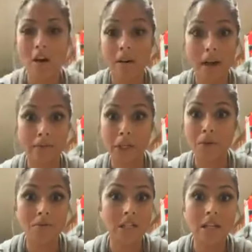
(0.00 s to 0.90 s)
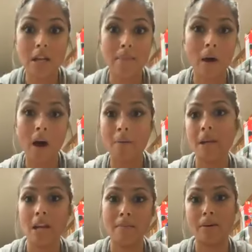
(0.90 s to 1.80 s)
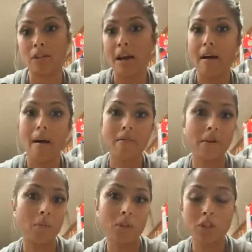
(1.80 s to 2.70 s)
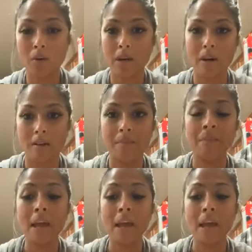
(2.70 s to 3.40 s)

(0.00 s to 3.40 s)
out and I have like OCD about how many emails I have and what's going on.